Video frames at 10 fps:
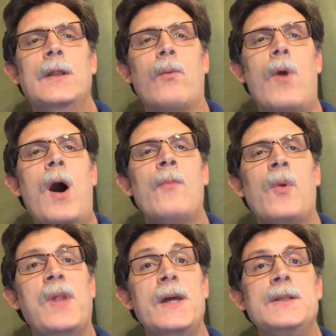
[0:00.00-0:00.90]
the ROM
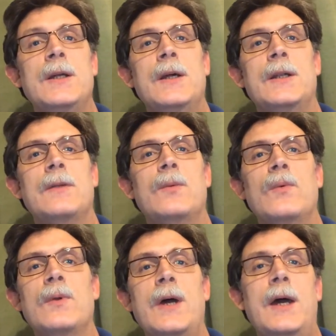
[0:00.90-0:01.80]
replaced in it,
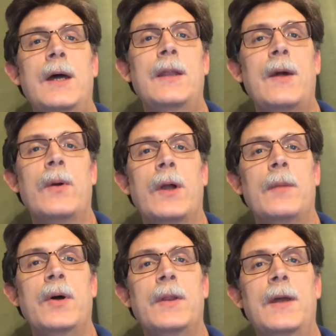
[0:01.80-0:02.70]
and they were going
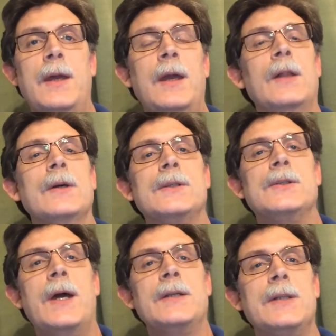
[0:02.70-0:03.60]
to put the English
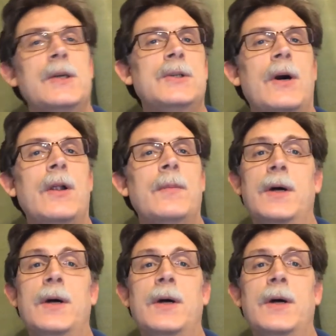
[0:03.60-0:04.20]
translation on it,